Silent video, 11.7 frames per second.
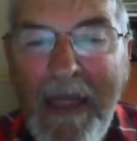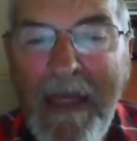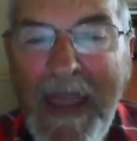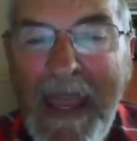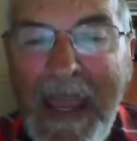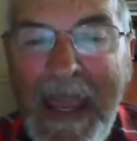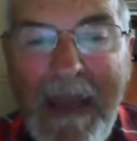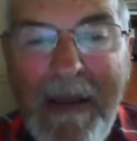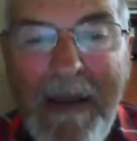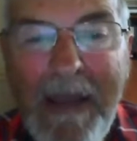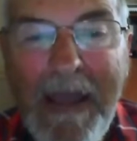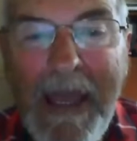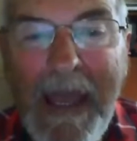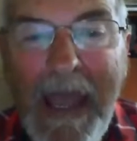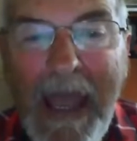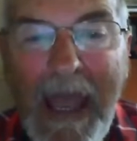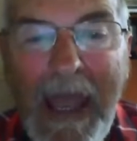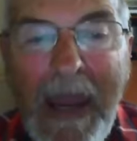there,
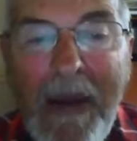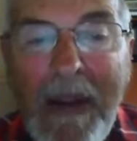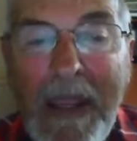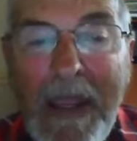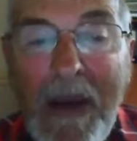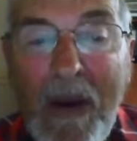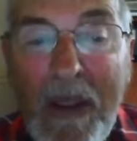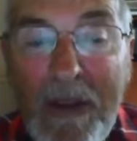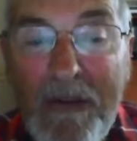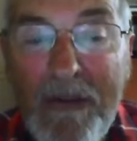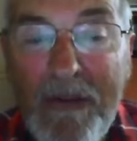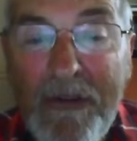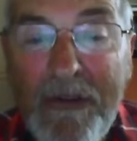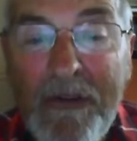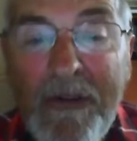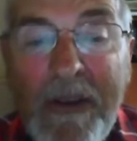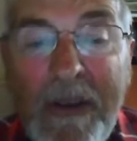and it lists